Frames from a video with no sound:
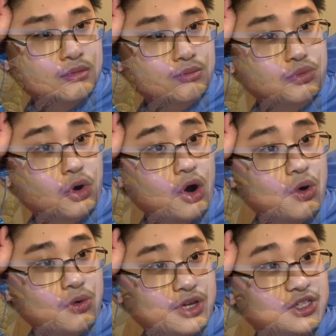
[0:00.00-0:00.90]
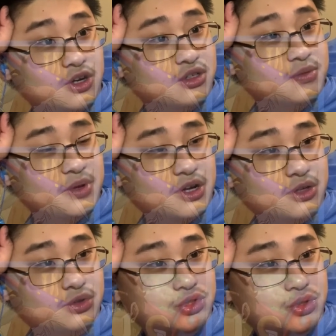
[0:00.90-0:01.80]
Bro, he's also being
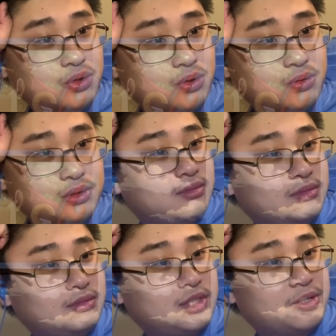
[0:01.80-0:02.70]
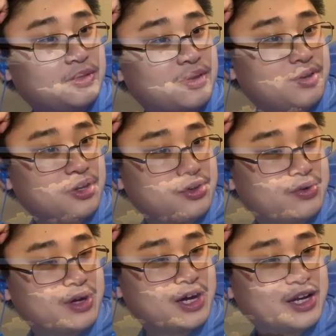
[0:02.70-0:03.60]
controlled? Did we get a new
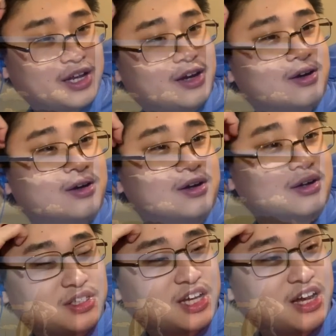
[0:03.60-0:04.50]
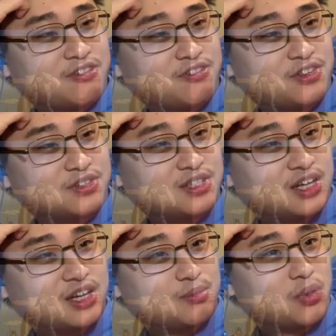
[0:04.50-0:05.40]
guy now? Kinda feels
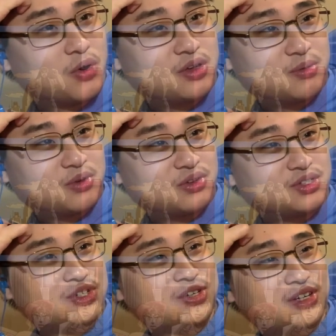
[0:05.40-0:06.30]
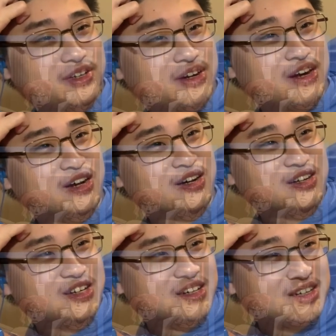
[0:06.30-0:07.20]
like a Pokemon journey now.
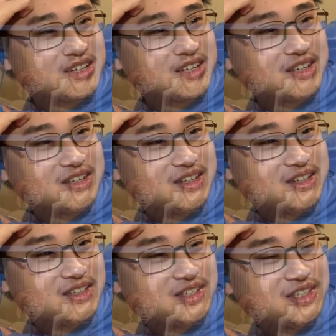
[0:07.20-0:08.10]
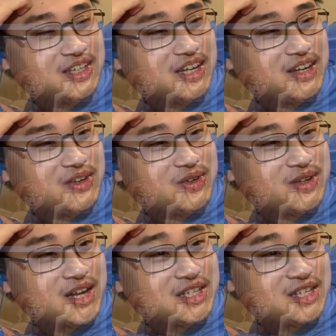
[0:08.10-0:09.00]
Just getting new
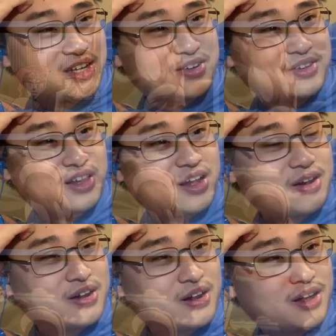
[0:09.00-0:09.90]
guys here and there.